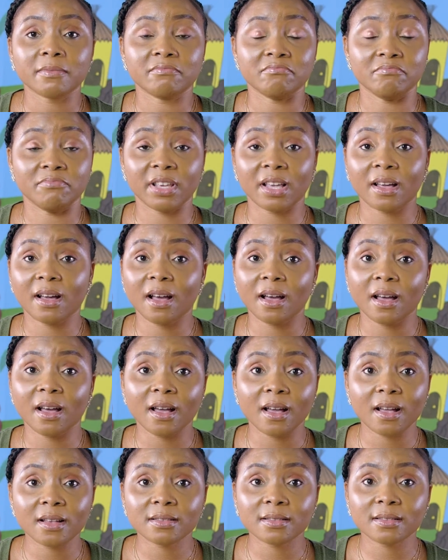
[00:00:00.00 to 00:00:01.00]

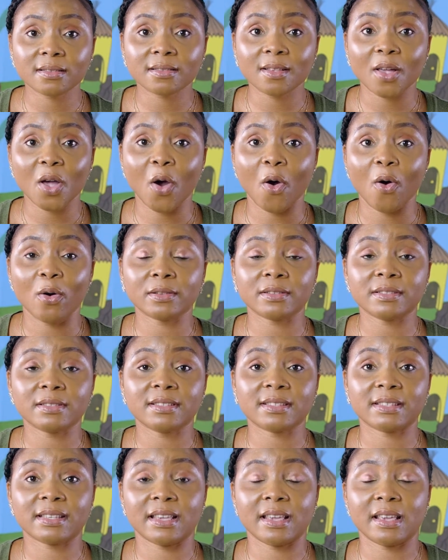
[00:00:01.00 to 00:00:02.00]
because,
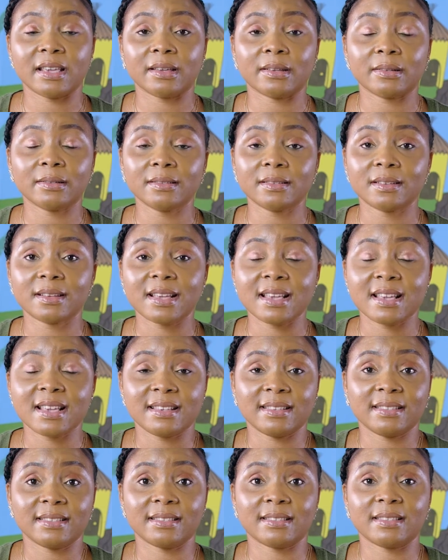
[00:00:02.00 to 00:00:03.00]
until,
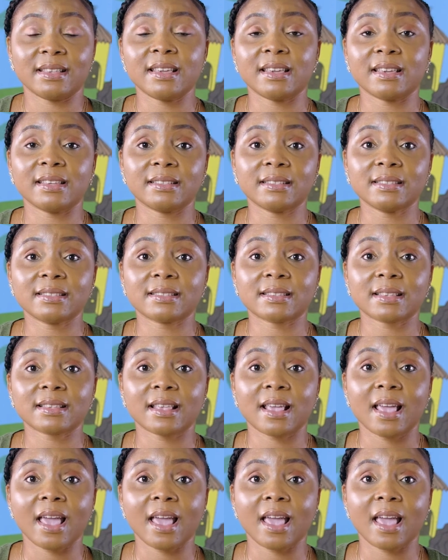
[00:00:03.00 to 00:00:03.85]
since,